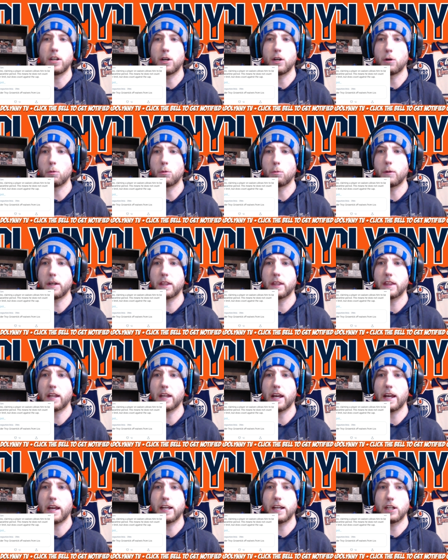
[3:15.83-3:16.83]
with
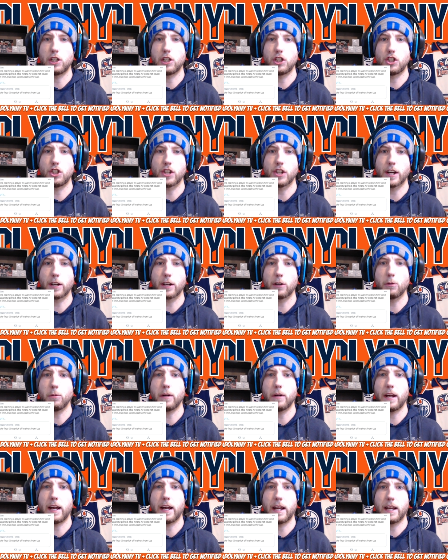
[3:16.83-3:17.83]
a shutout
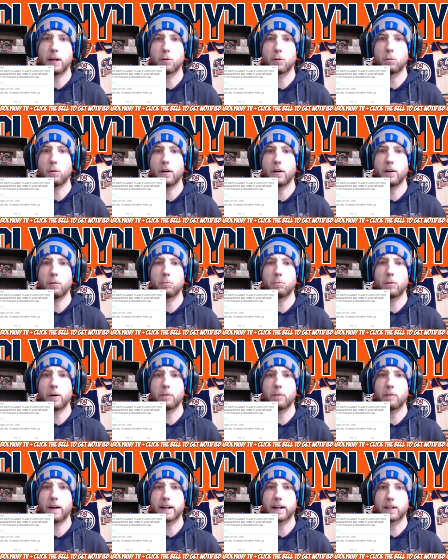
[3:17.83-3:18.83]
and a 1 1
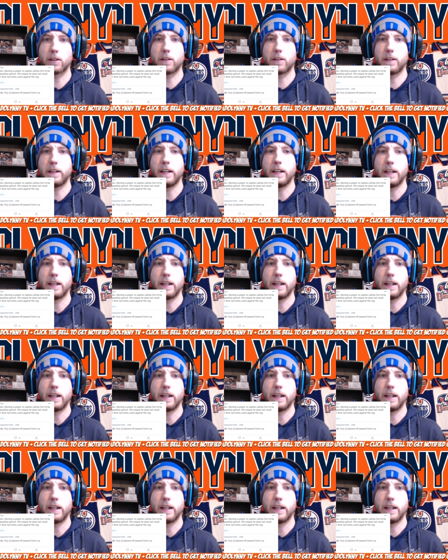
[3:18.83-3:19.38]
record